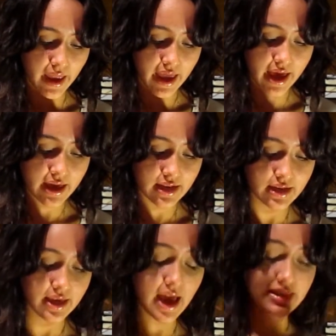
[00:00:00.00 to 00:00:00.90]

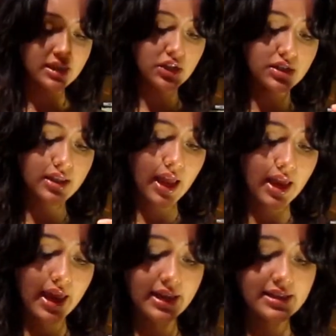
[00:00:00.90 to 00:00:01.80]
And yeah, it's just
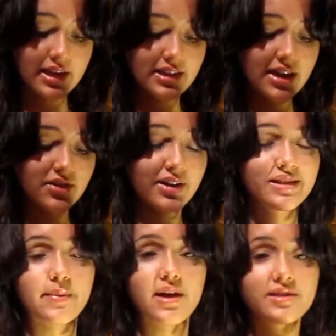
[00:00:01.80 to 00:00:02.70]
a hand sanitizer and
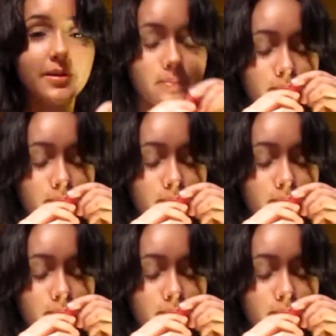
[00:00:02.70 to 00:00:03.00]
it smells